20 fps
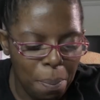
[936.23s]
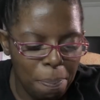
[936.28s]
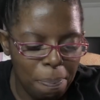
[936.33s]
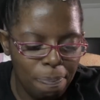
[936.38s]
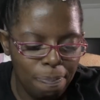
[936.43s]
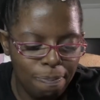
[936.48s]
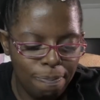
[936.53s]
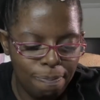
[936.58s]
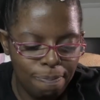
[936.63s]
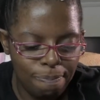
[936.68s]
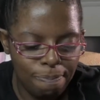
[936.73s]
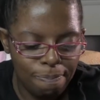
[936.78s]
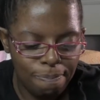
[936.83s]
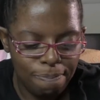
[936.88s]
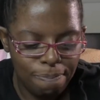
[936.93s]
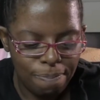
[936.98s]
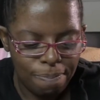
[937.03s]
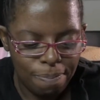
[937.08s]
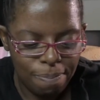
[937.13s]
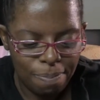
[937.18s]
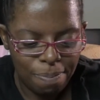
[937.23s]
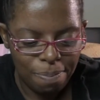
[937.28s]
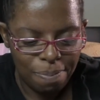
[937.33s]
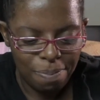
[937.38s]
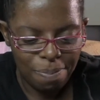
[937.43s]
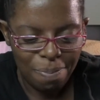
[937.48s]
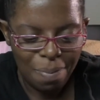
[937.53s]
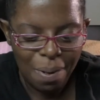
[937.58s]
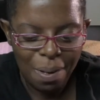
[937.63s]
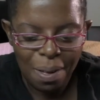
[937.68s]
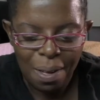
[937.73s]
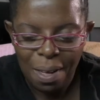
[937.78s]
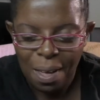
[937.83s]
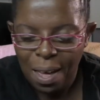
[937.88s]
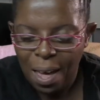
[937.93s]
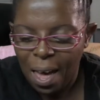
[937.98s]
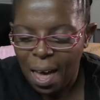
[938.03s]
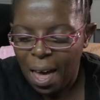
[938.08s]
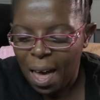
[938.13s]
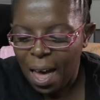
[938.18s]

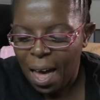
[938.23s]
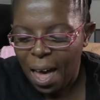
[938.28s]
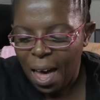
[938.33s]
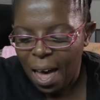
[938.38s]
(no one is talking)